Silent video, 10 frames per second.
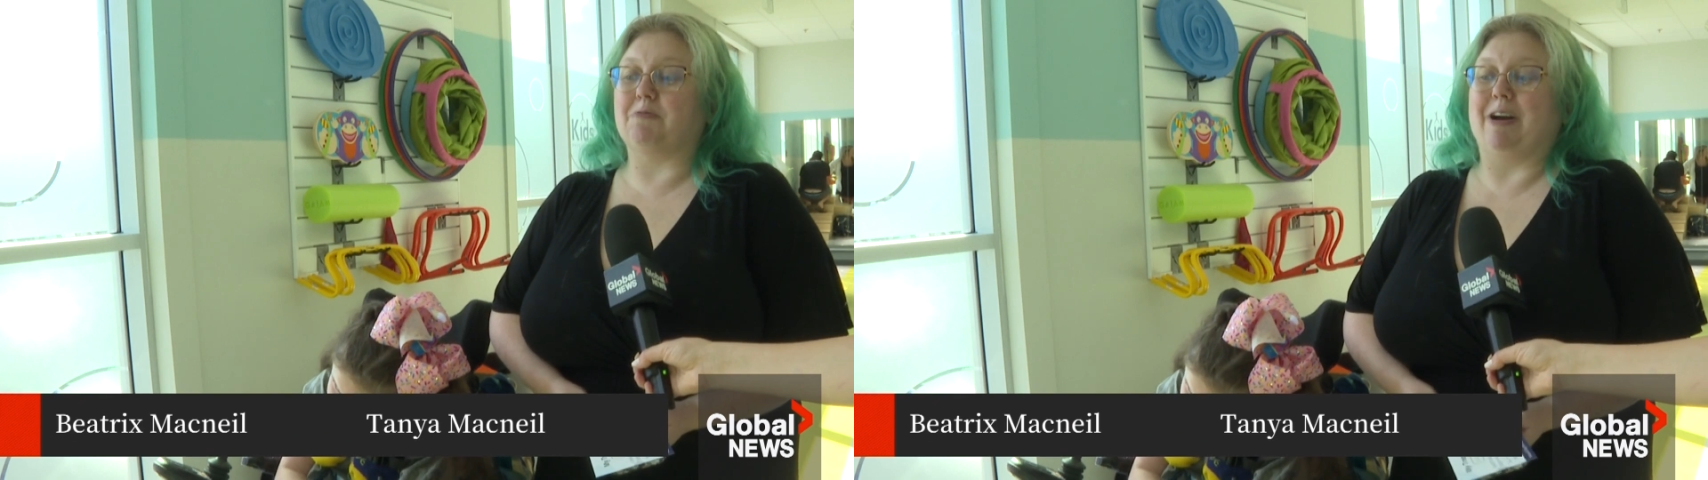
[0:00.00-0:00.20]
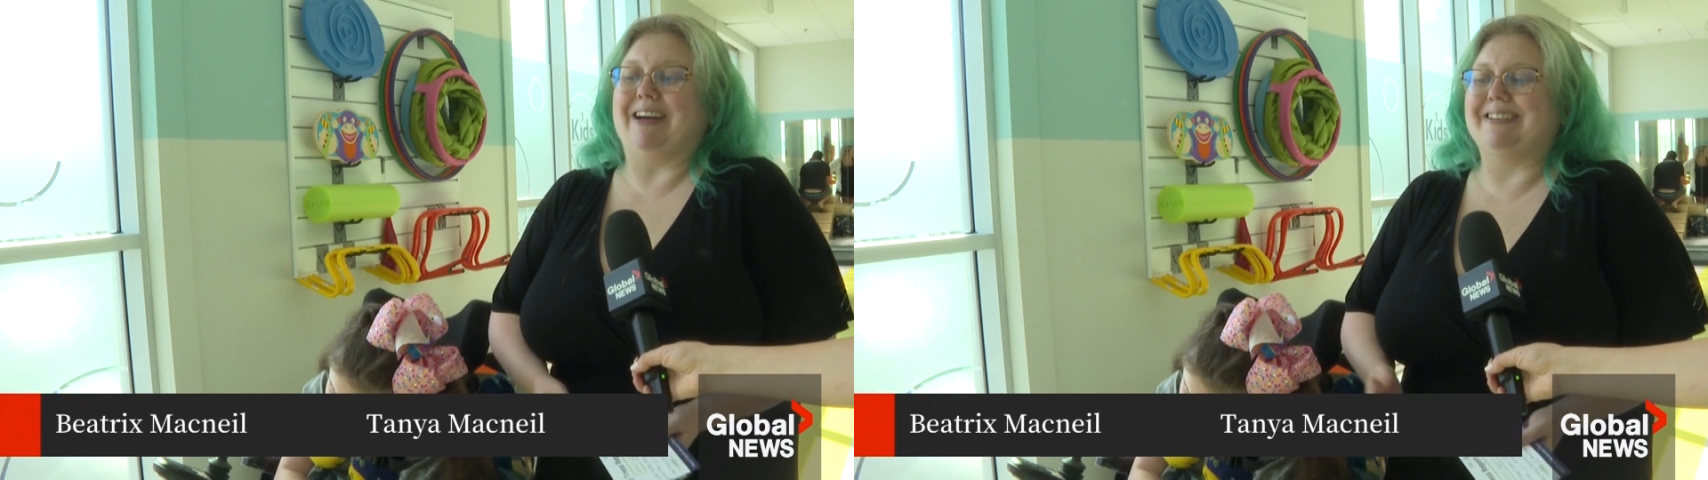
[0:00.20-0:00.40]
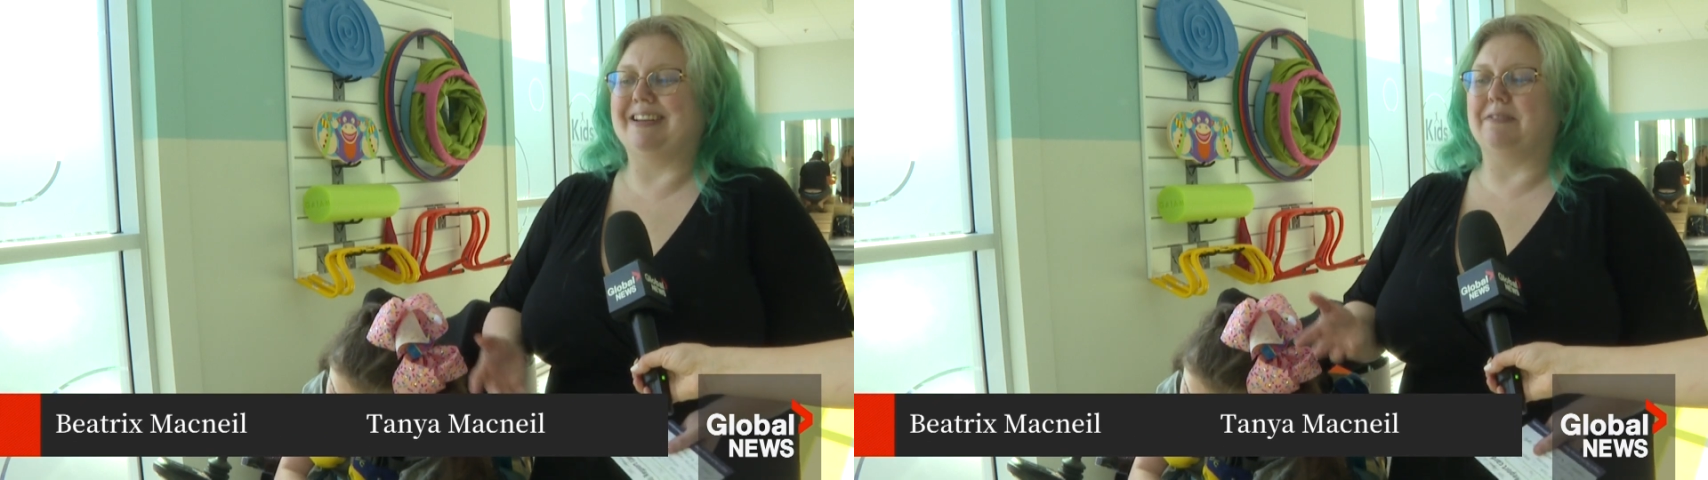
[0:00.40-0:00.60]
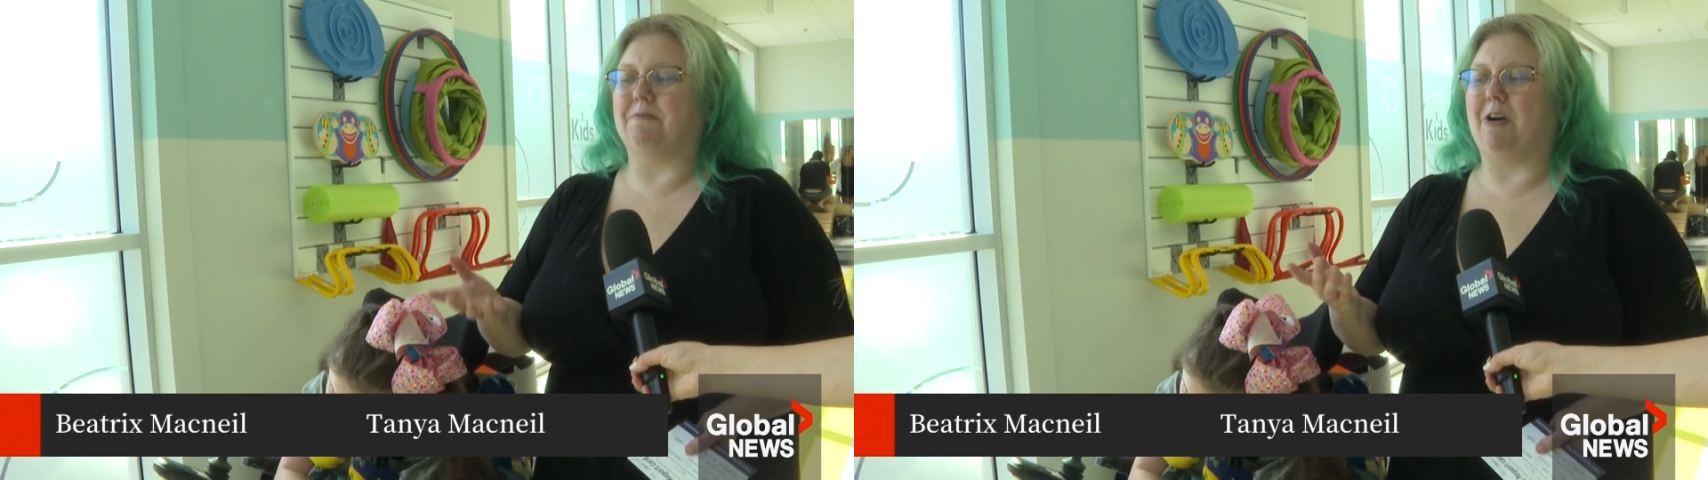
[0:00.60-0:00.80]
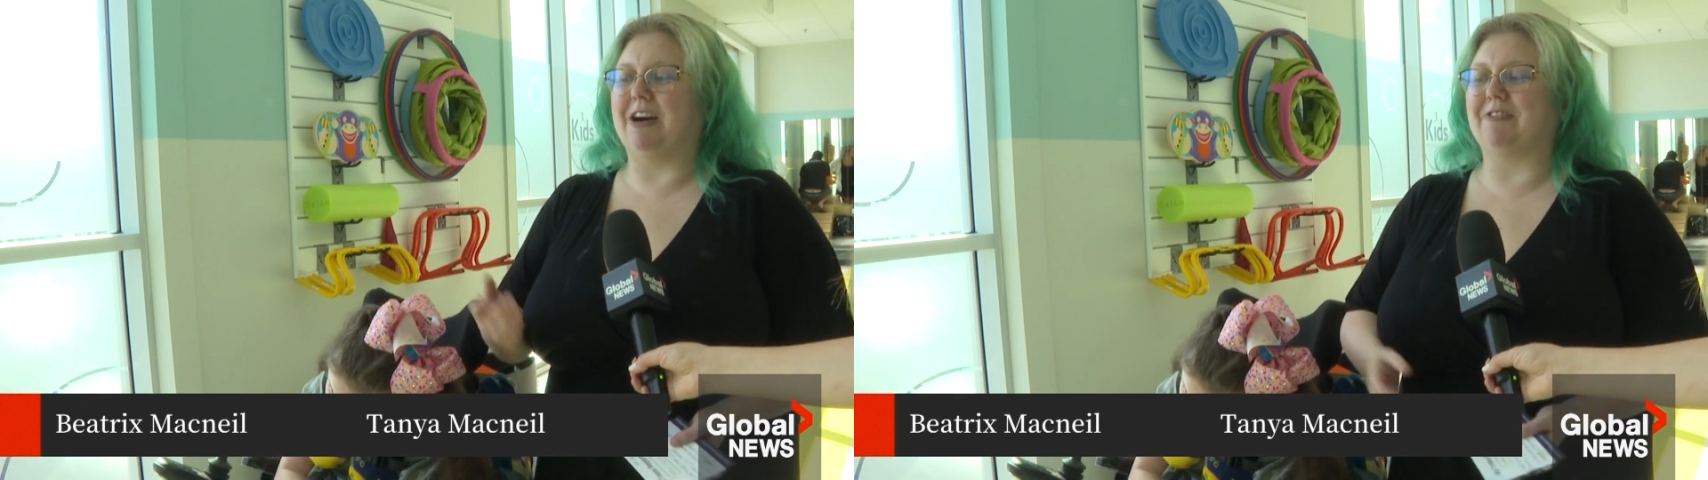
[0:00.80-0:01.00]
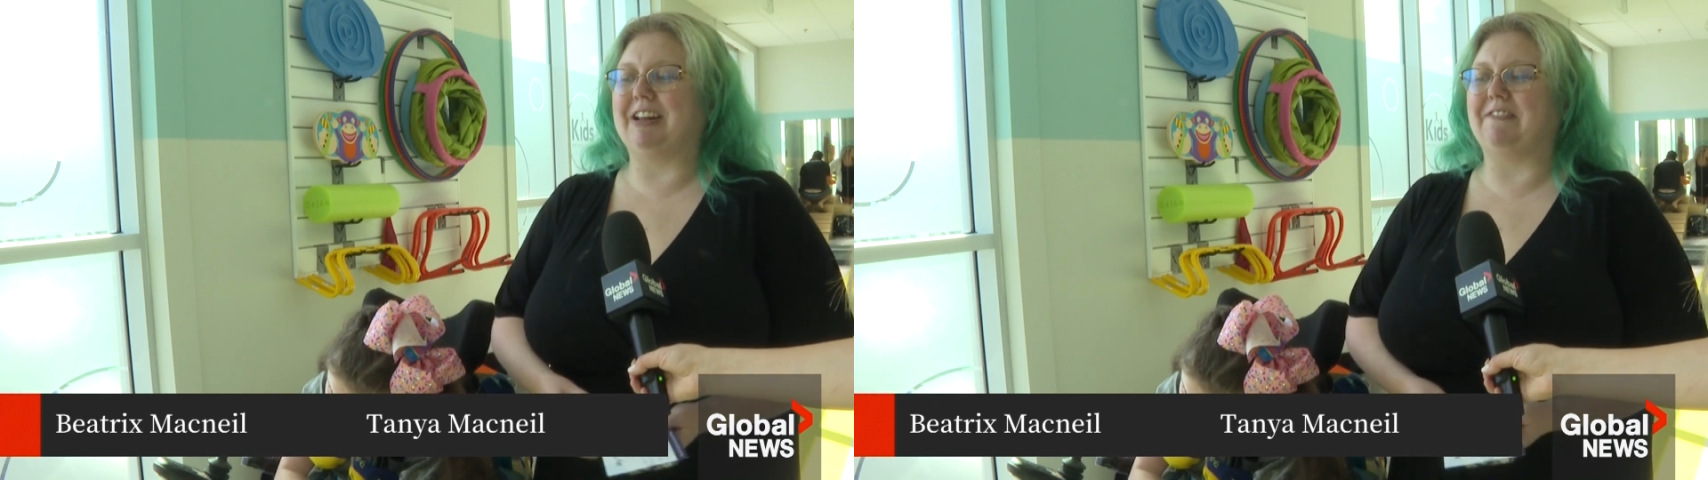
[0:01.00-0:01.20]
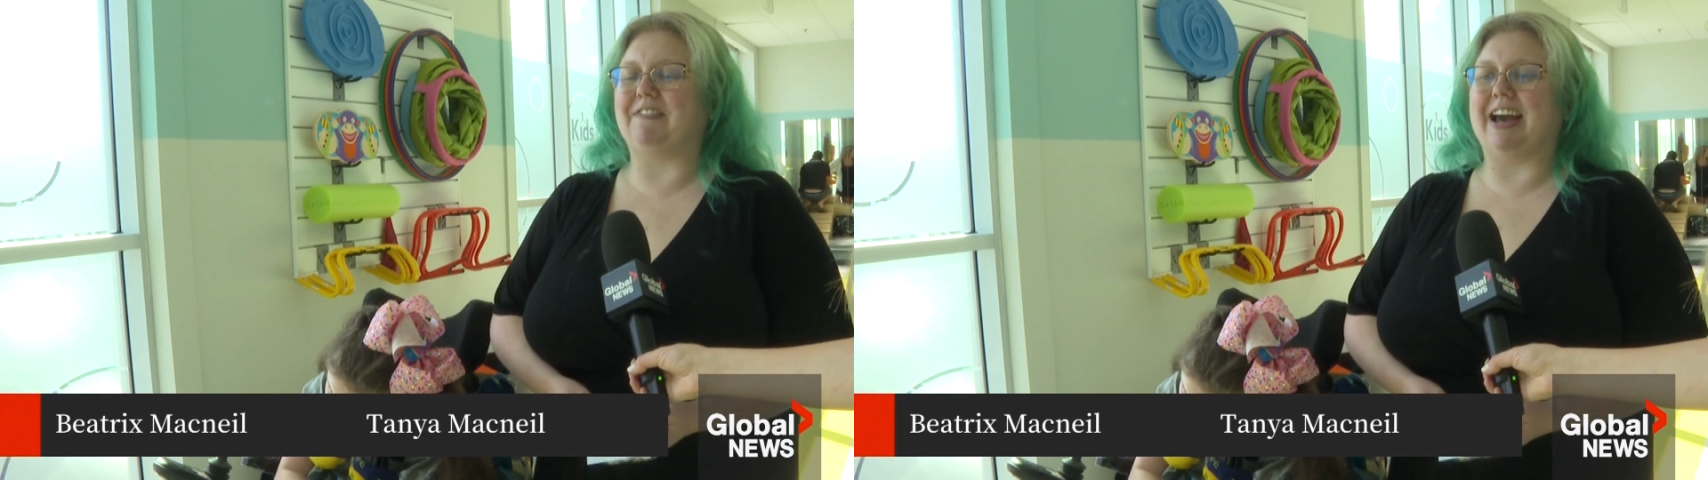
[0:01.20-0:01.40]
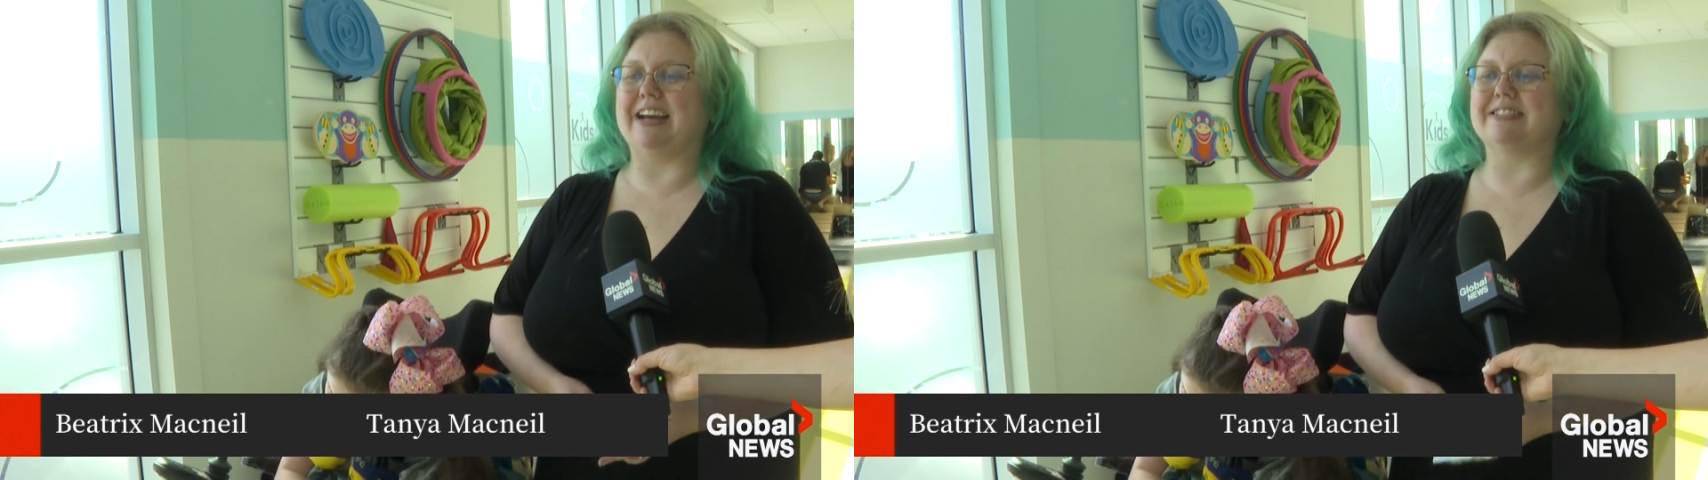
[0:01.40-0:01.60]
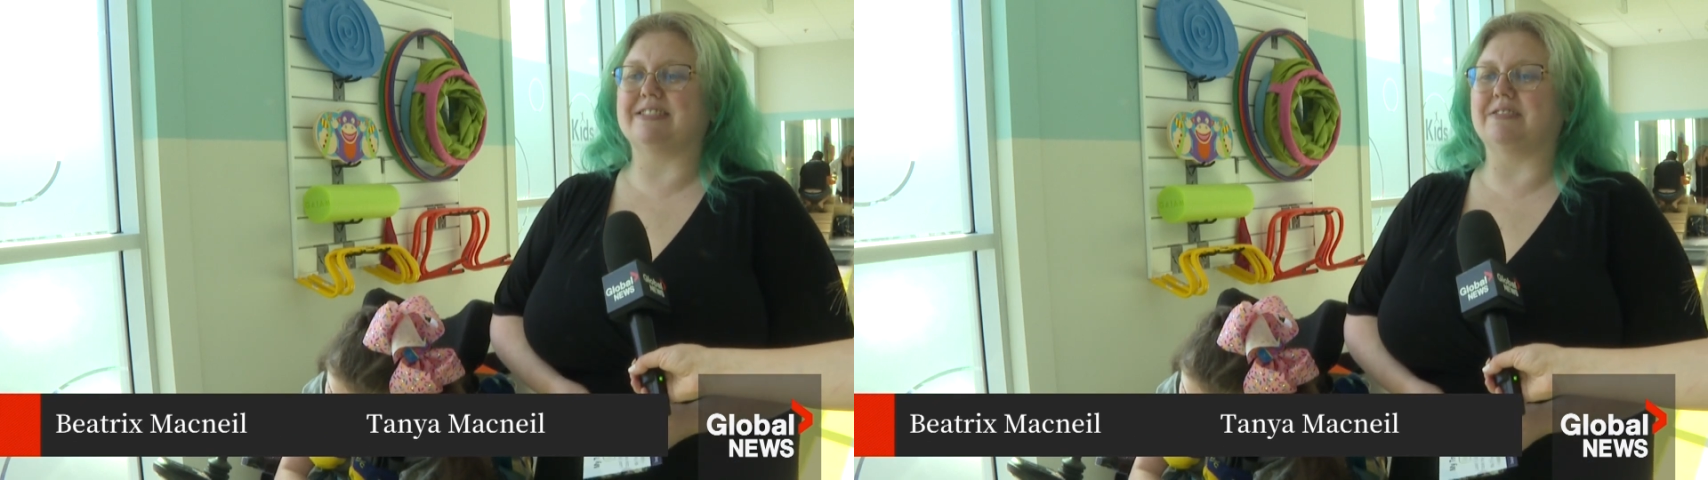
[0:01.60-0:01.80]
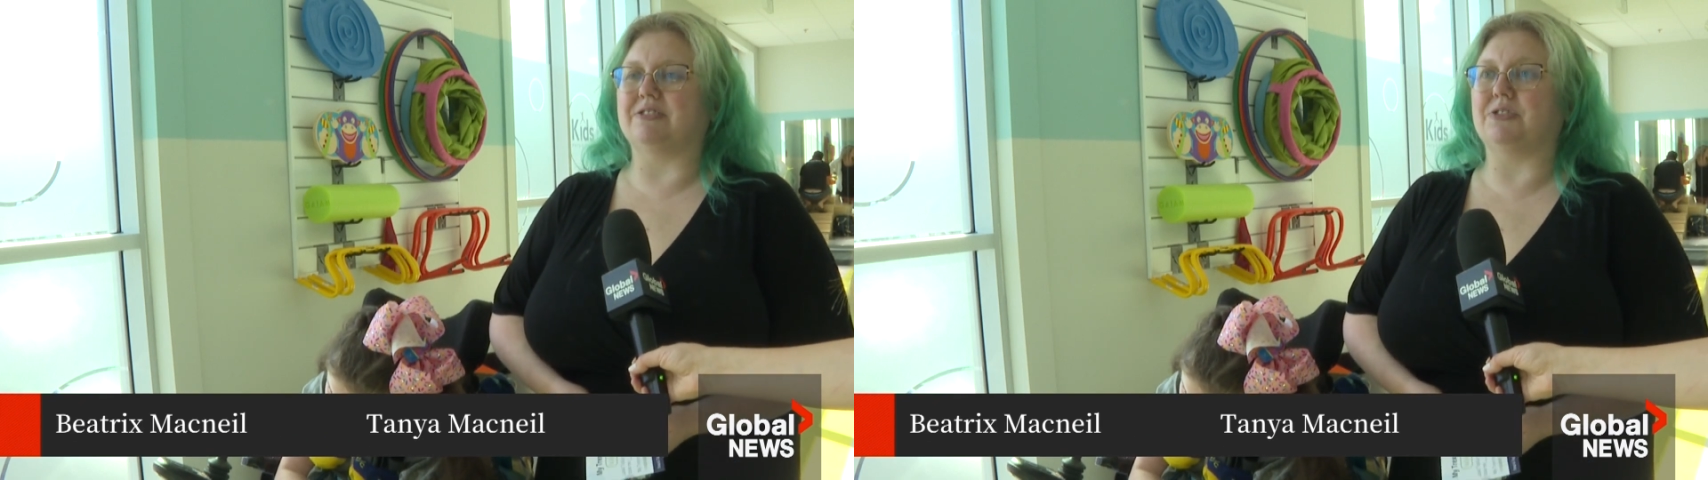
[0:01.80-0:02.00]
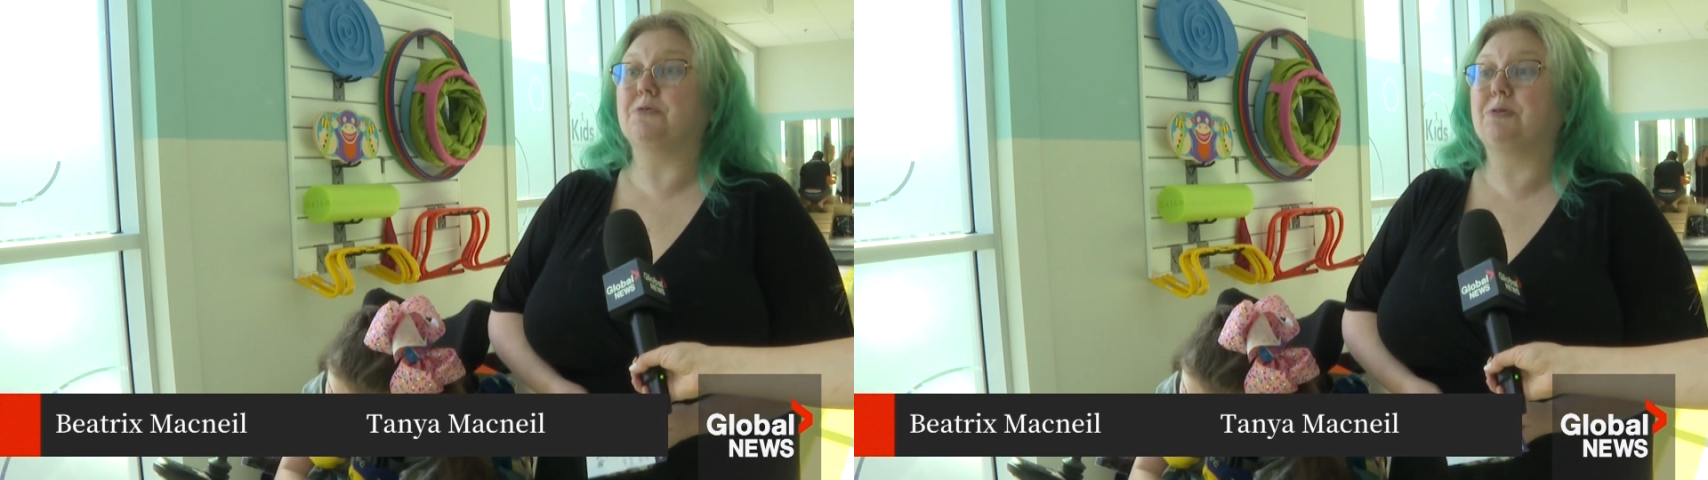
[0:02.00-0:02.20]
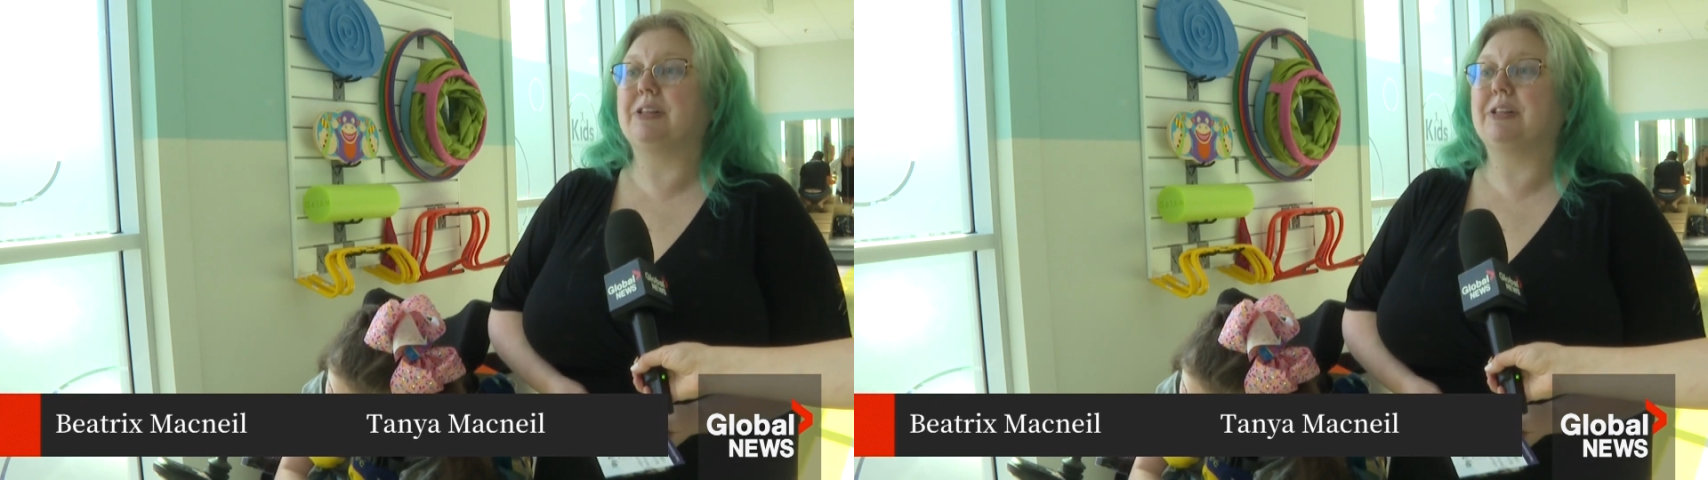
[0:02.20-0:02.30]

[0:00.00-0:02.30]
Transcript: run and walk really fast and do